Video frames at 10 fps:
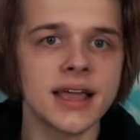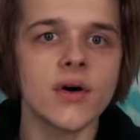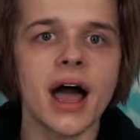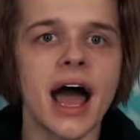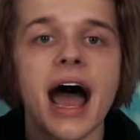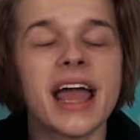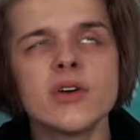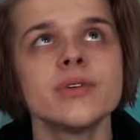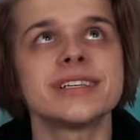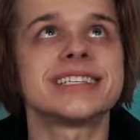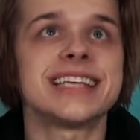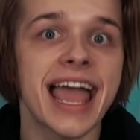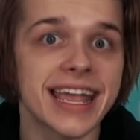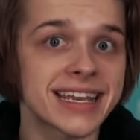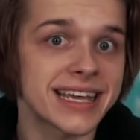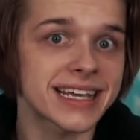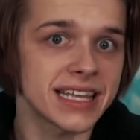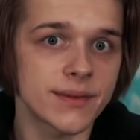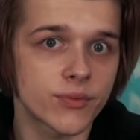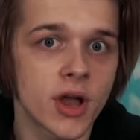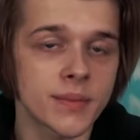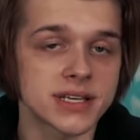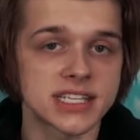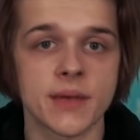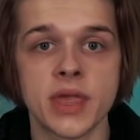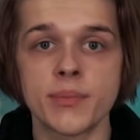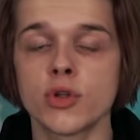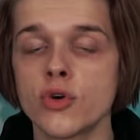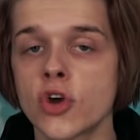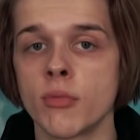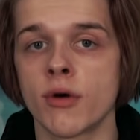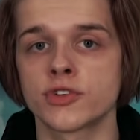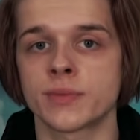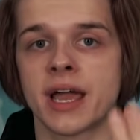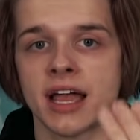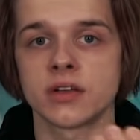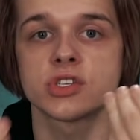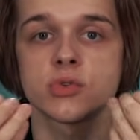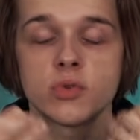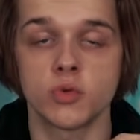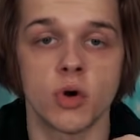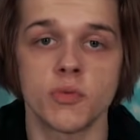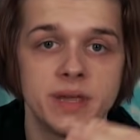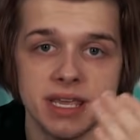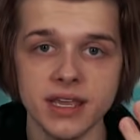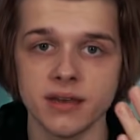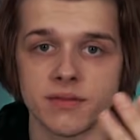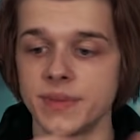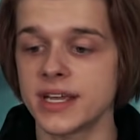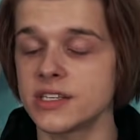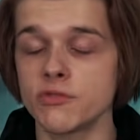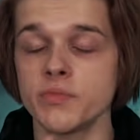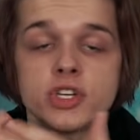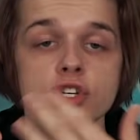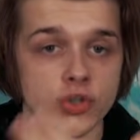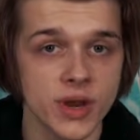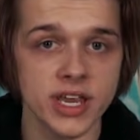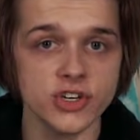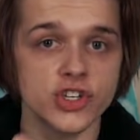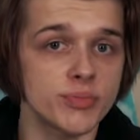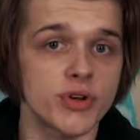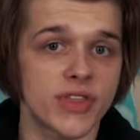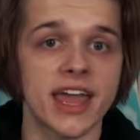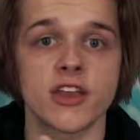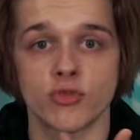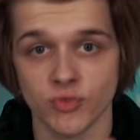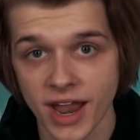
Now, I don't technically promise that people who come over to my house won't be eaten, because it would be strange to put that in